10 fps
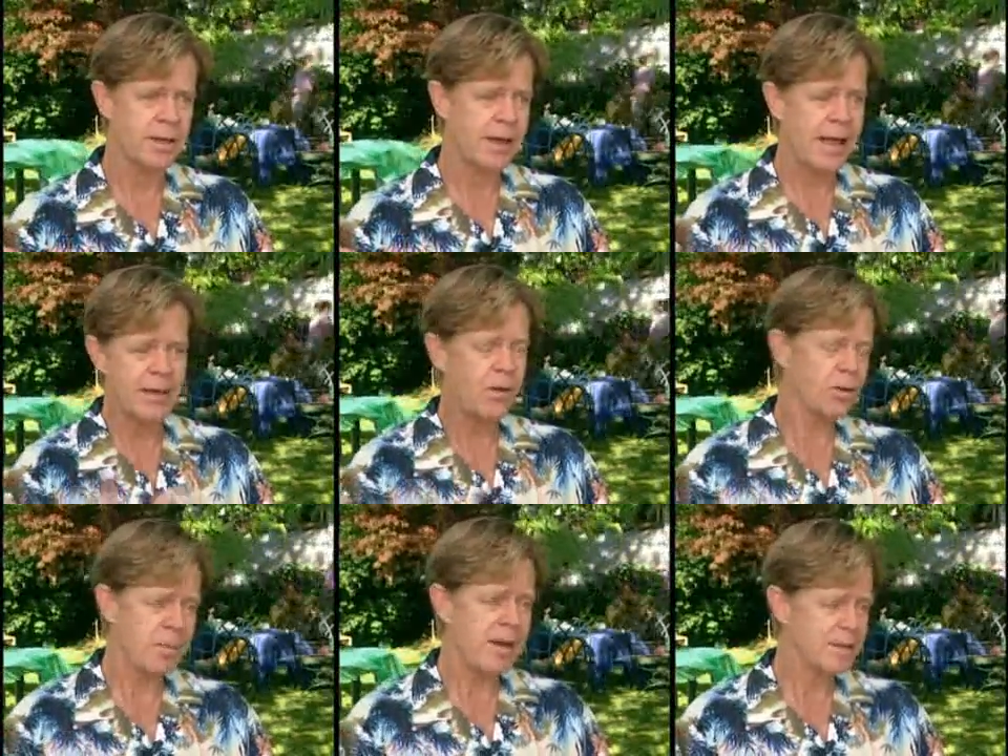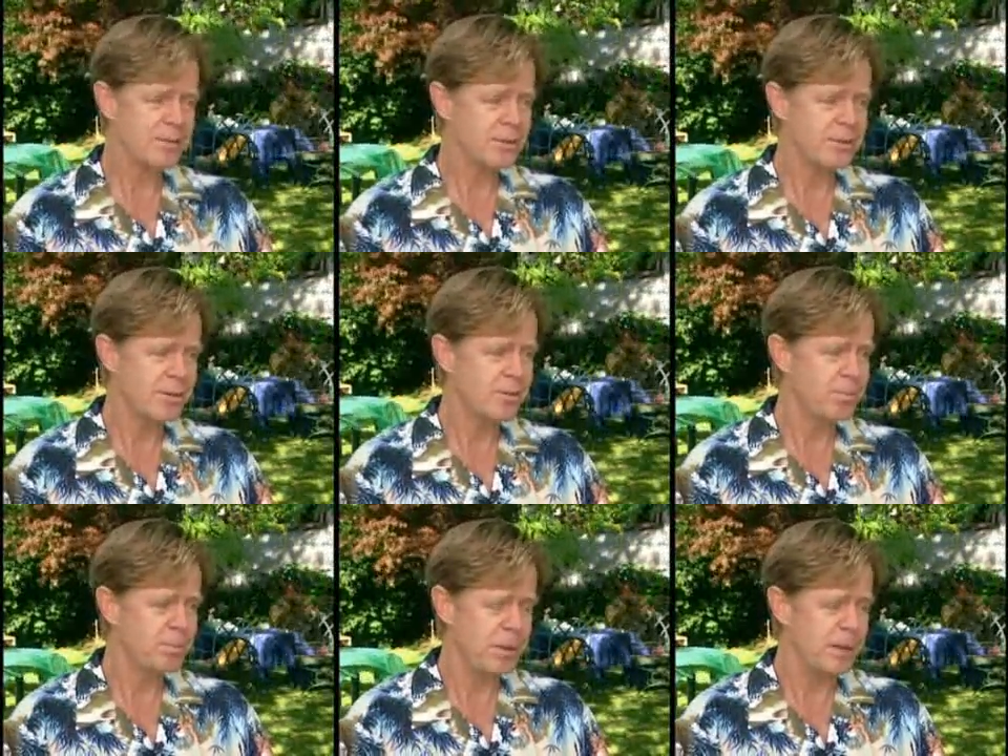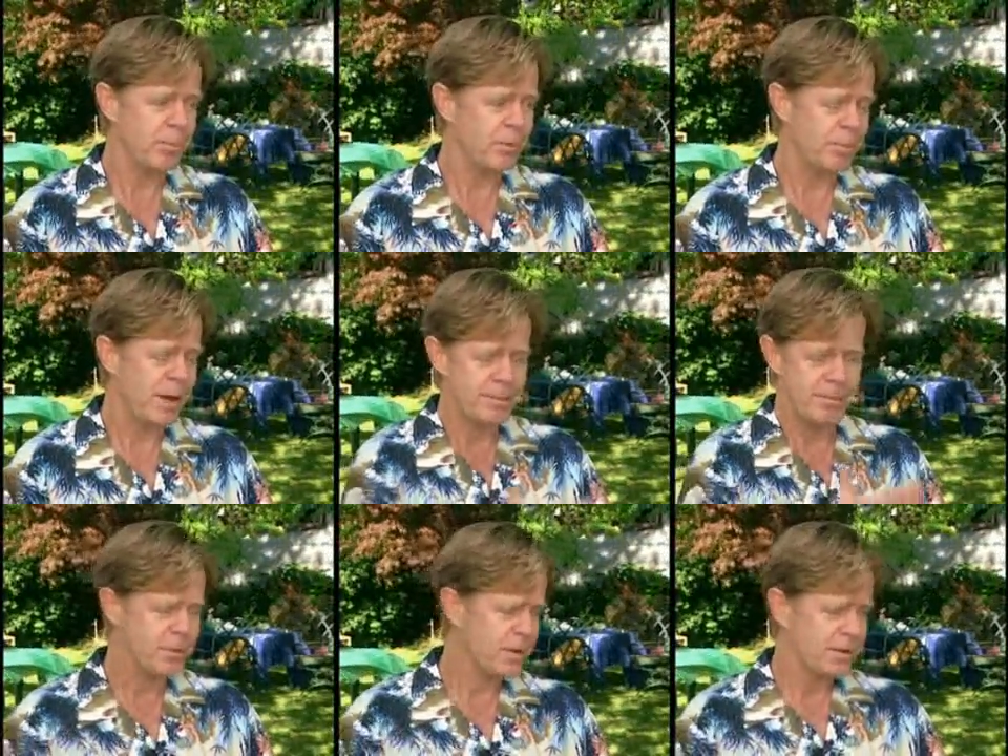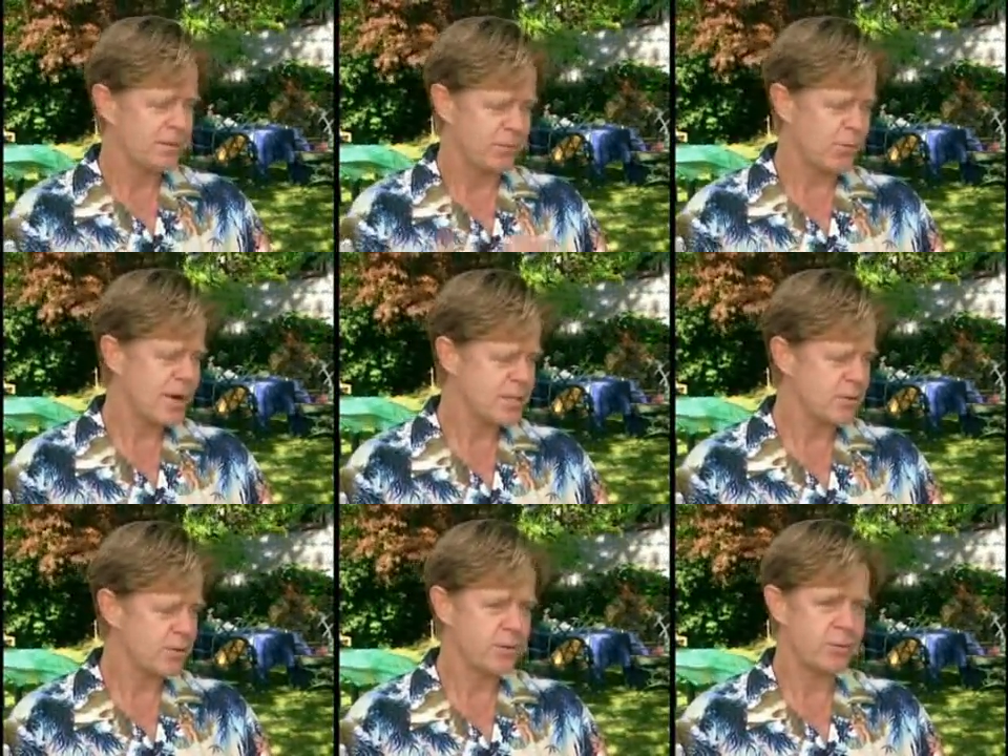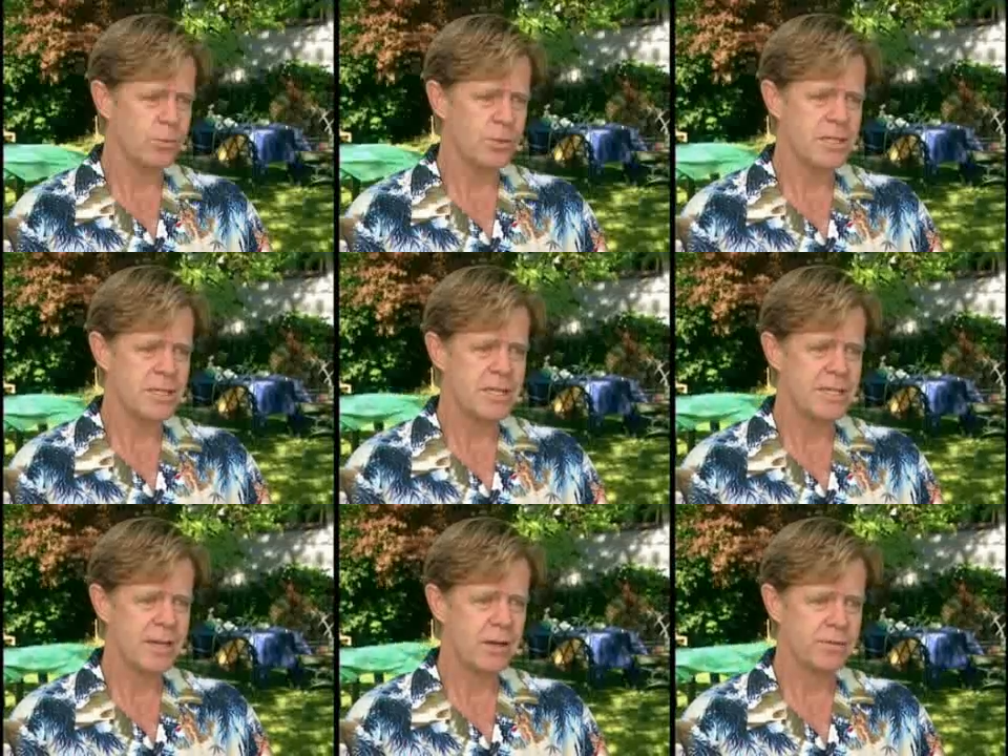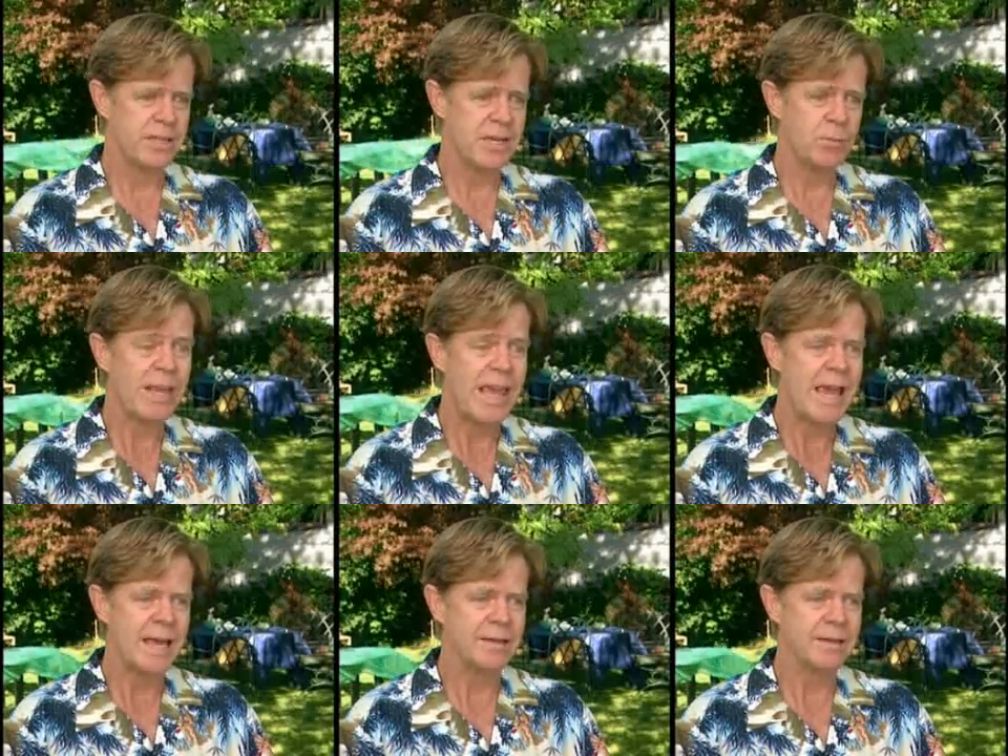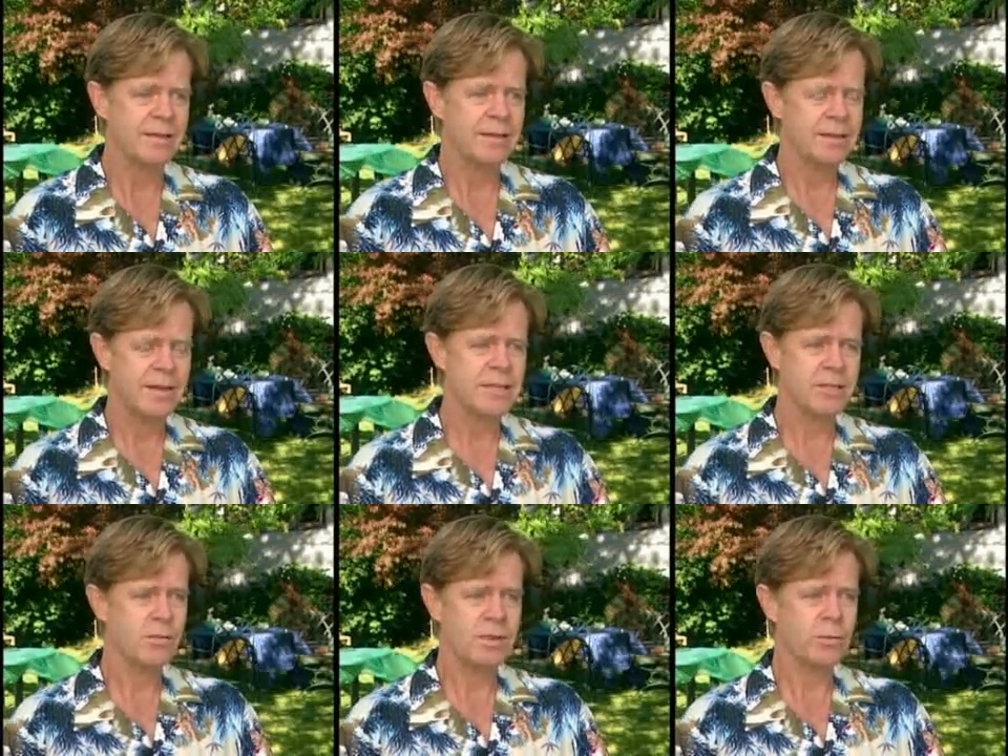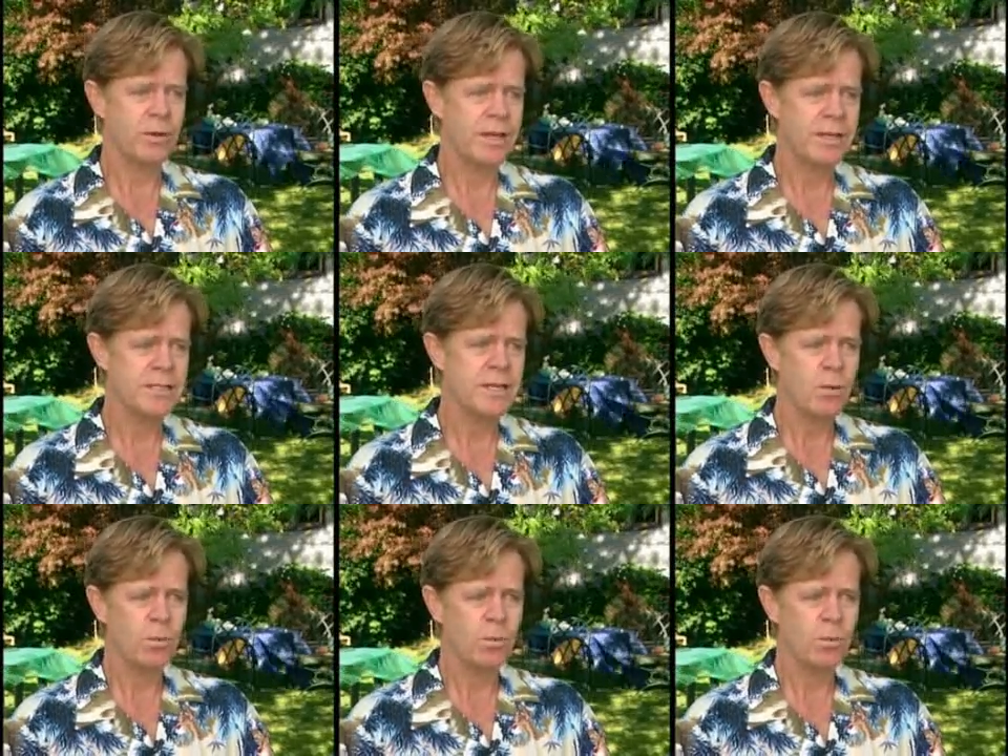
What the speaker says: I called my people, my Verizon or whoever it was, and I said, take it off. They said, we can't. I said, do you think we're idiots?